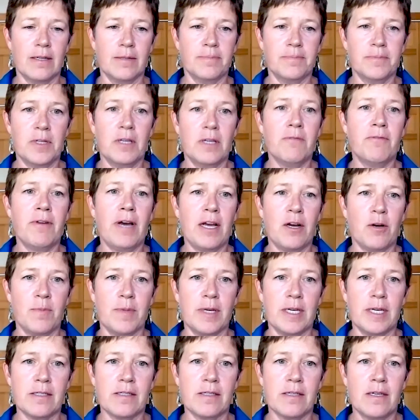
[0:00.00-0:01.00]

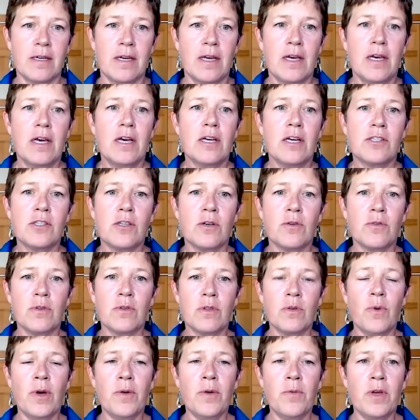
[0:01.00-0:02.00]
environment. So
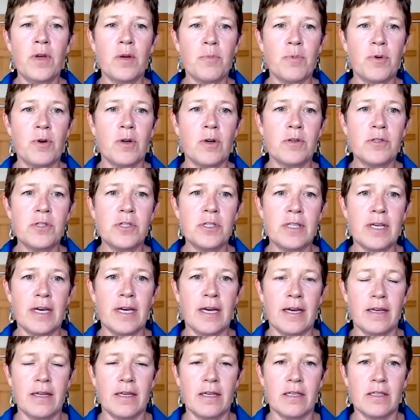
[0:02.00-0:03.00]
the way we approach
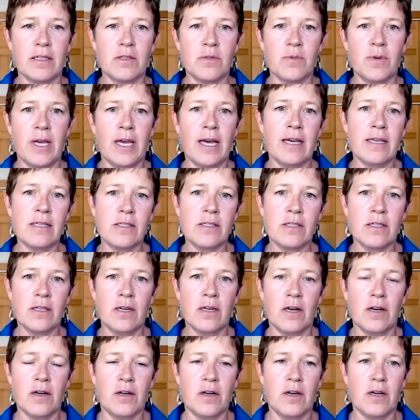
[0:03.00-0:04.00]
that is we ask
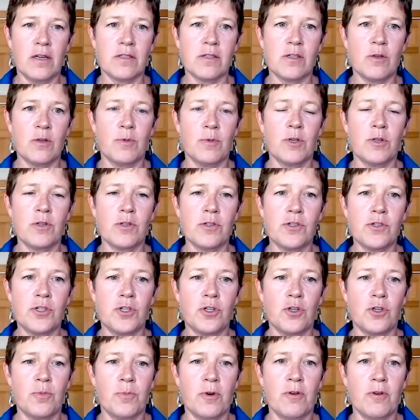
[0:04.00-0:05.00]
our customers
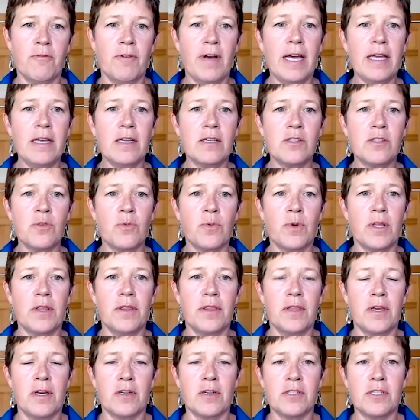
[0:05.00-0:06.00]
to provide us
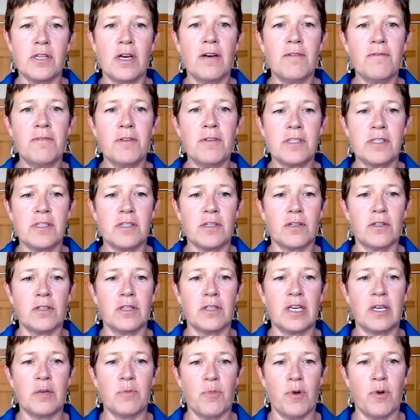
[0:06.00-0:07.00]
with their toughest to
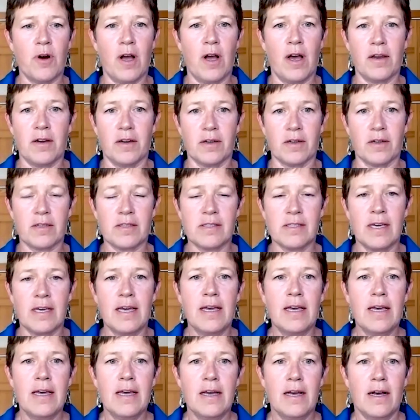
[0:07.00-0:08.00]
clean products.
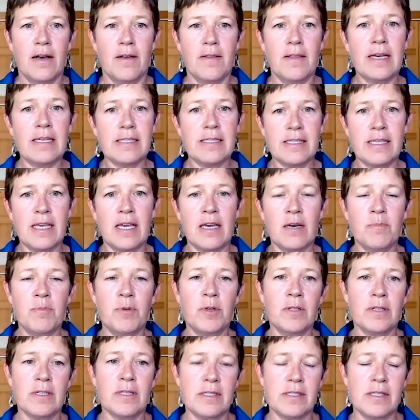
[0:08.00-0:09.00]
That
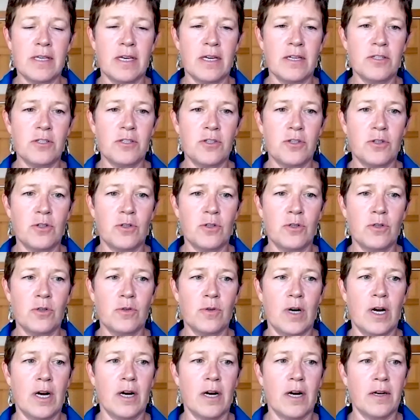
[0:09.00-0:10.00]
sample is sent
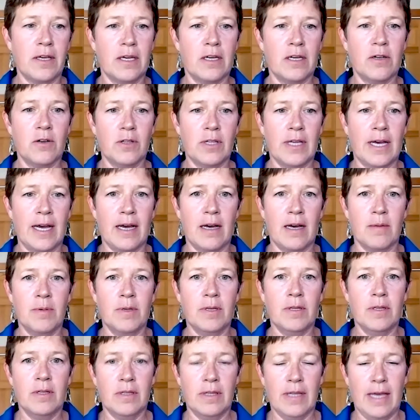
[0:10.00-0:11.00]
to our
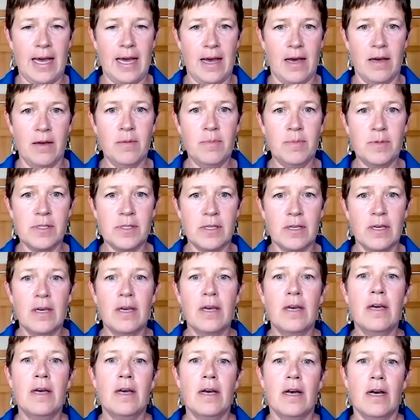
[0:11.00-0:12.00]
Ecolab labs,
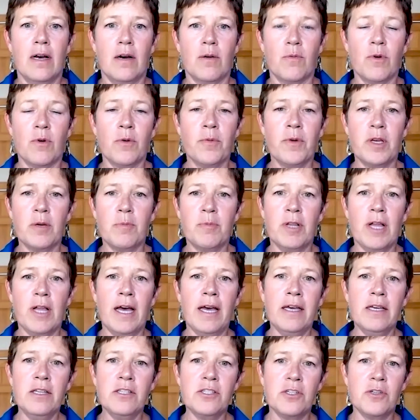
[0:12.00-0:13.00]
where we apply
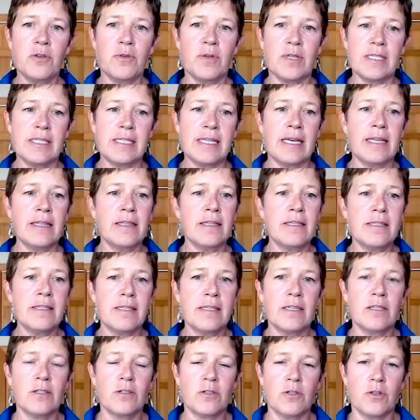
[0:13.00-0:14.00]
it to a stainless
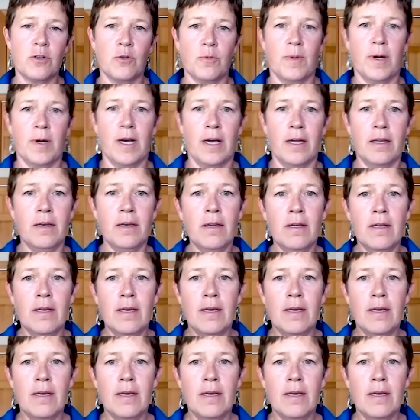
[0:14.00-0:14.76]
steel coupon